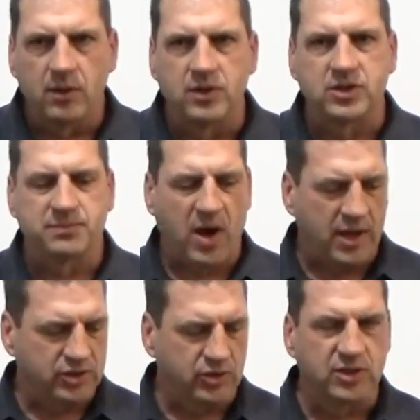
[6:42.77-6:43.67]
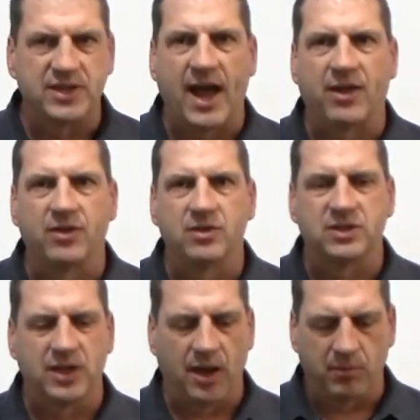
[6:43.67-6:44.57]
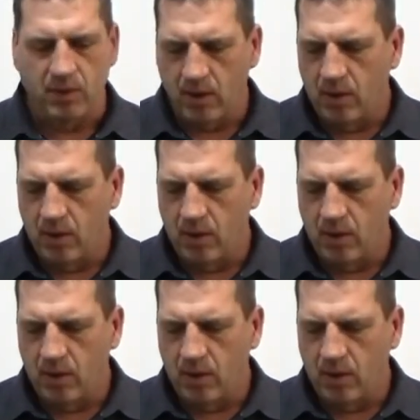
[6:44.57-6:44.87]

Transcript: the spots are exactly the same.